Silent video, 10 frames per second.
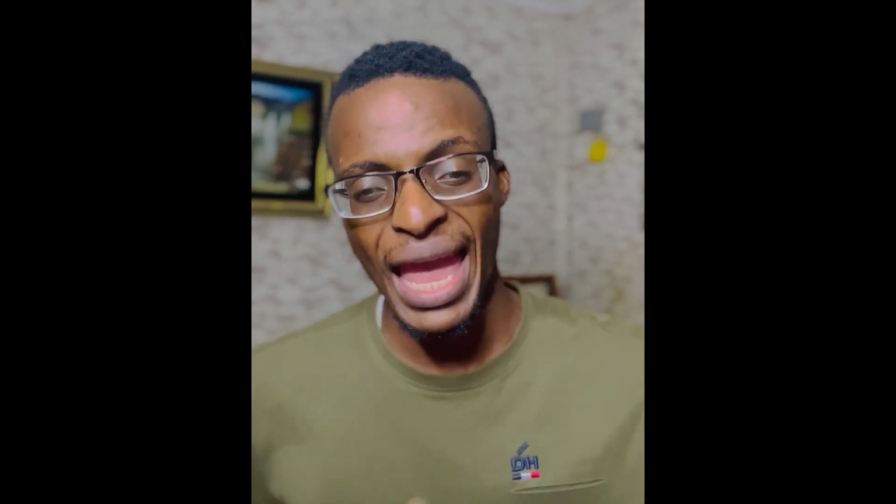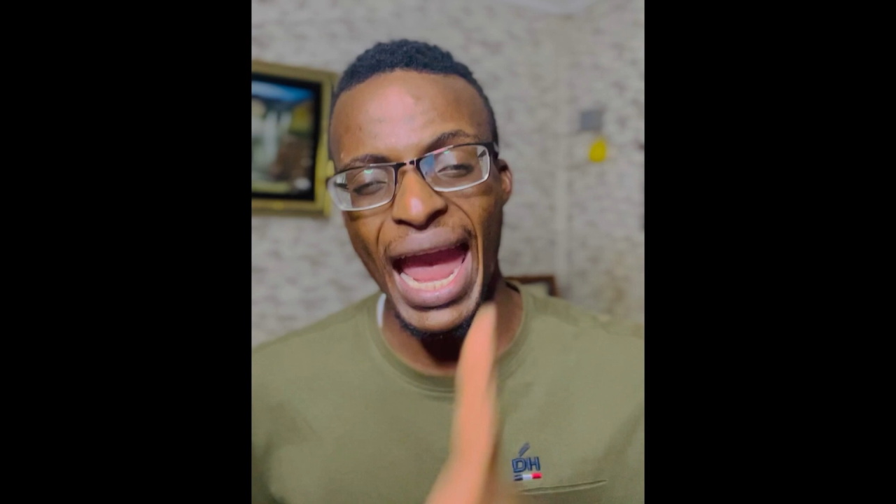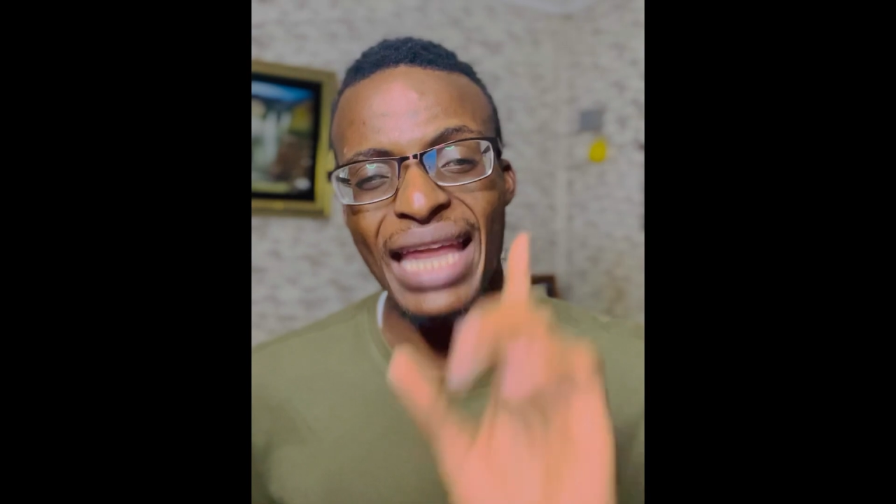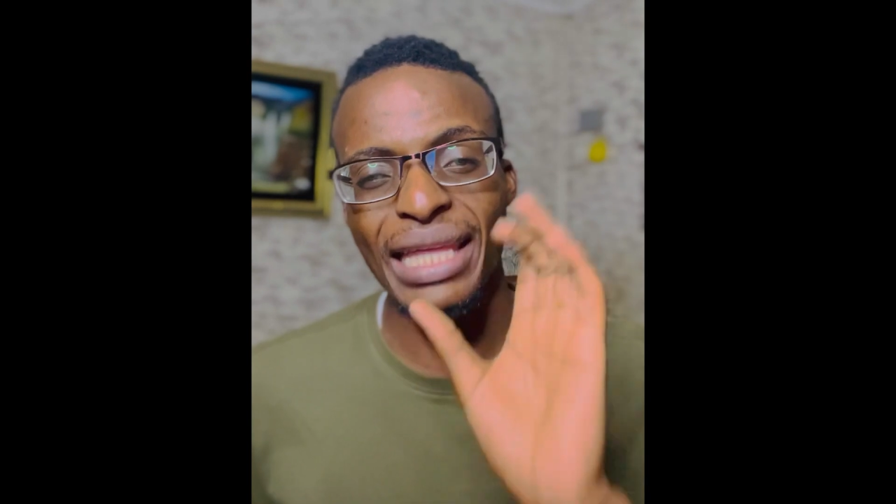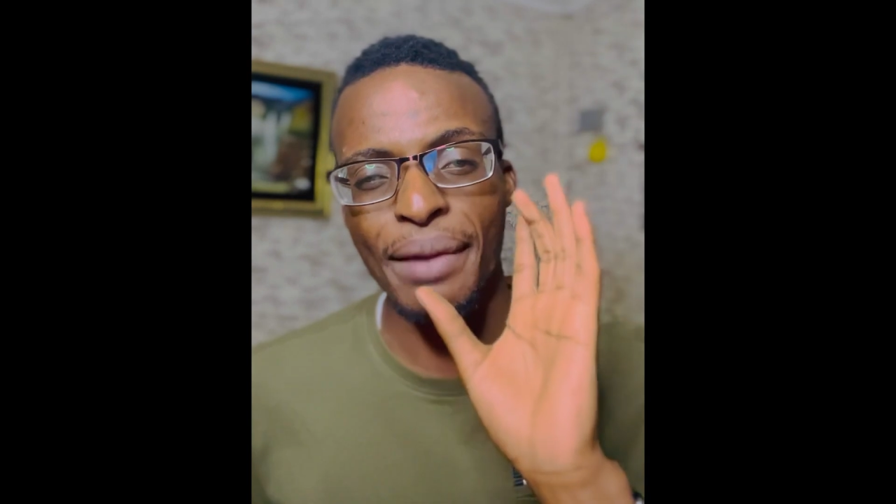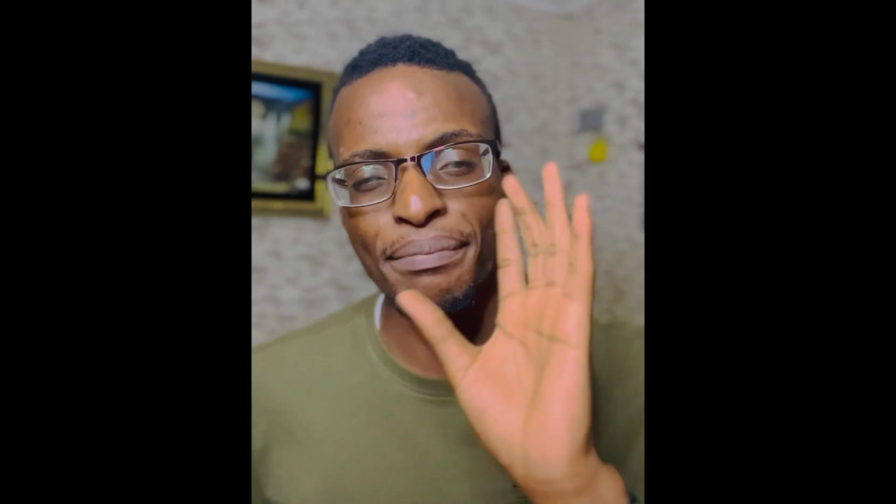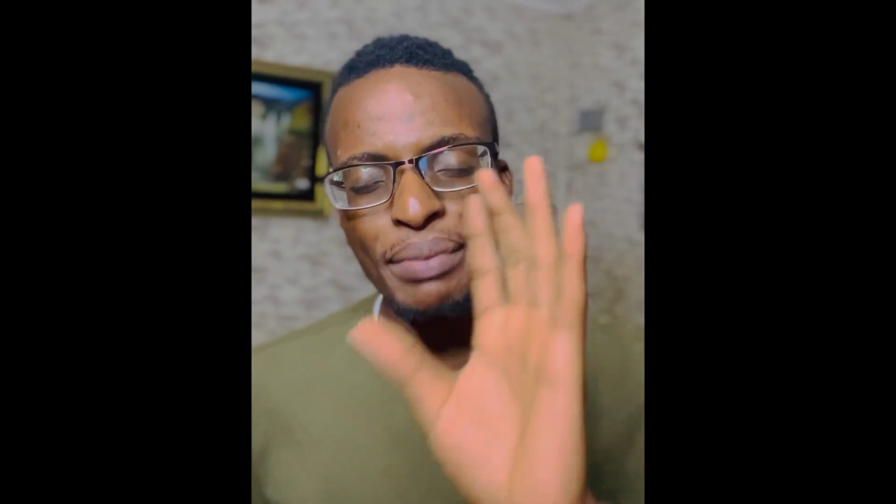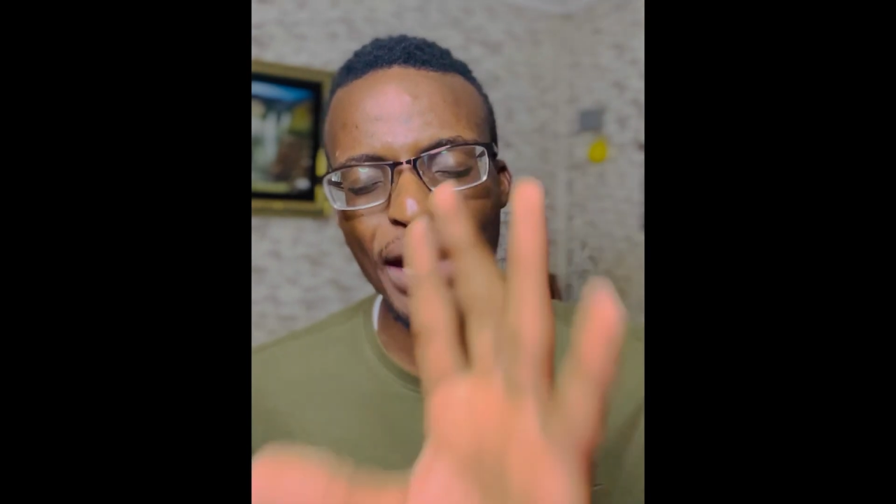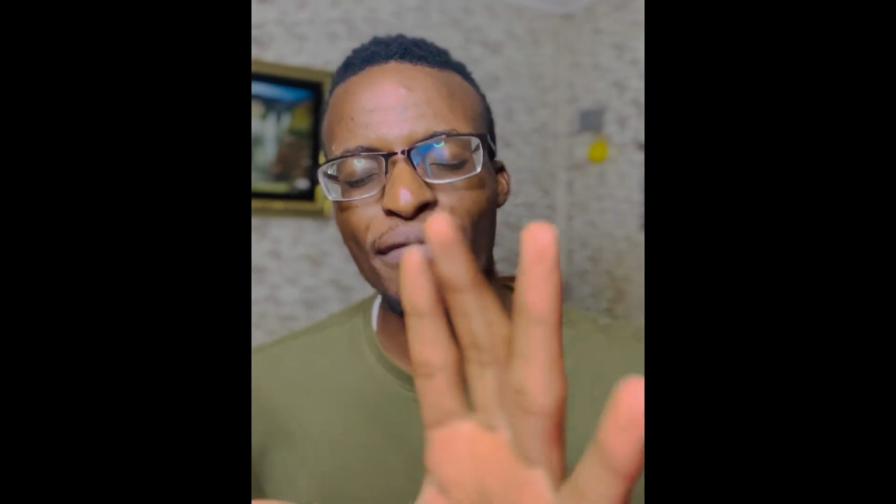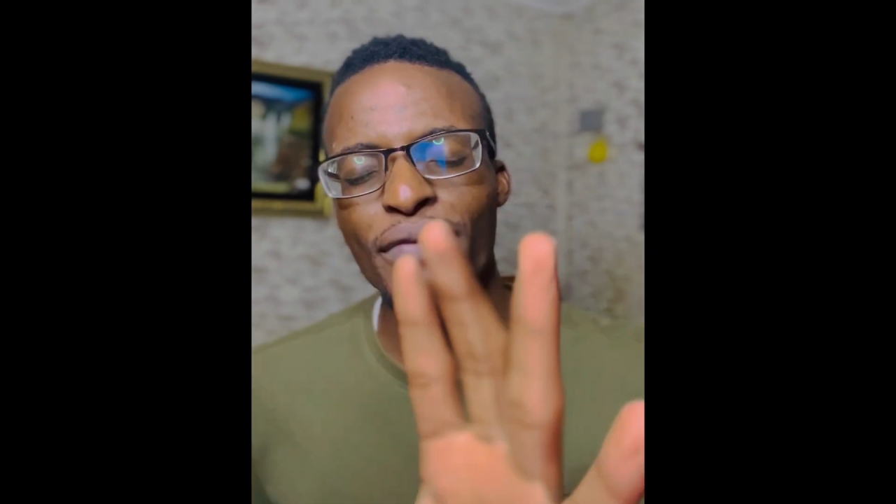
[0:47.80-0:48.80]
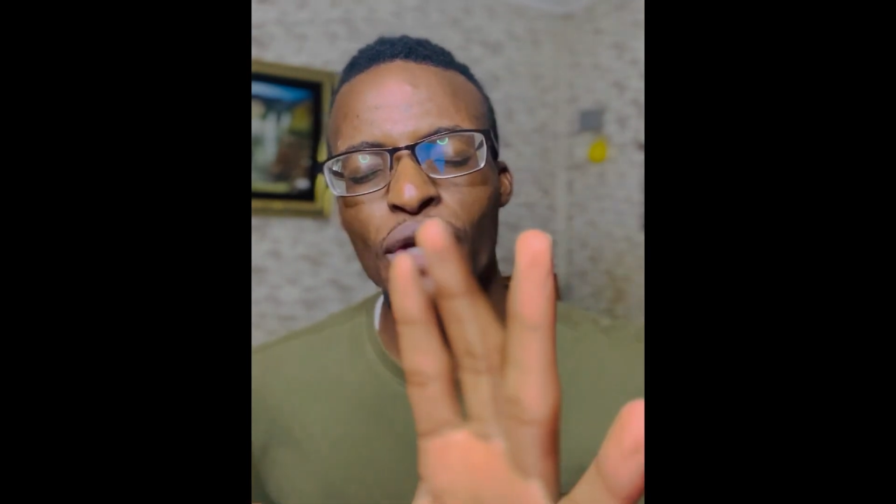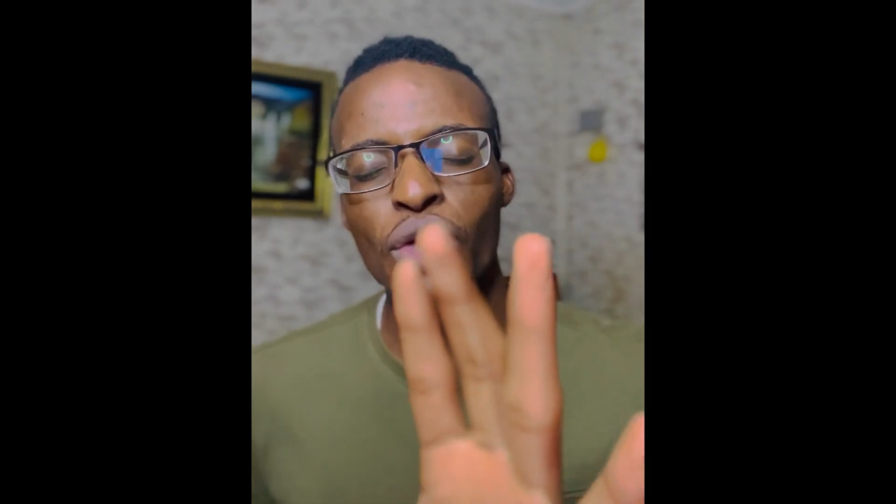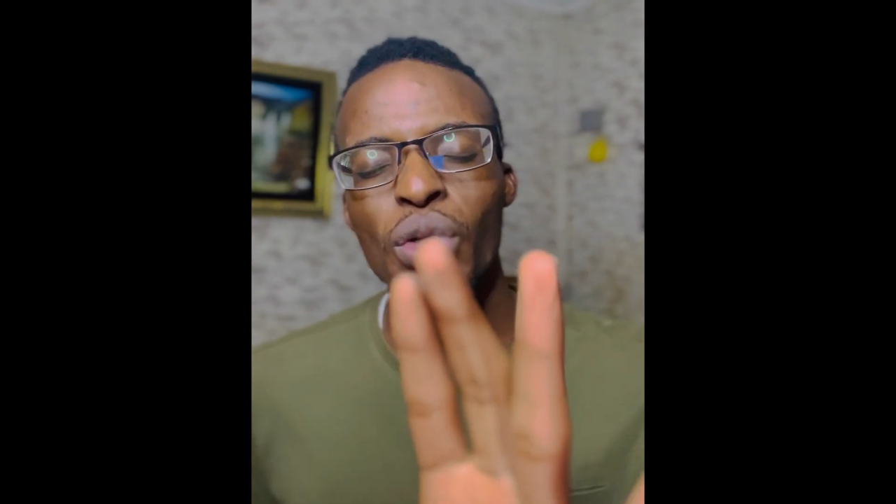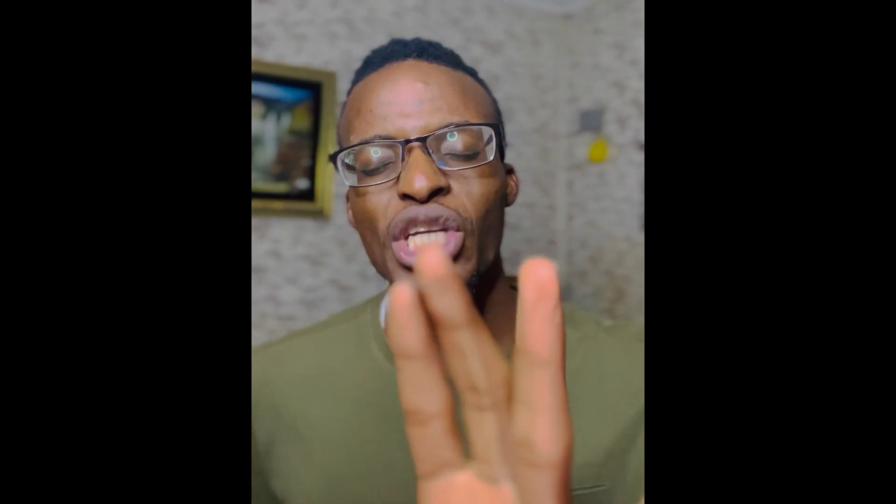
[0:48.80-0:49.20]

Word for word: And I pray for you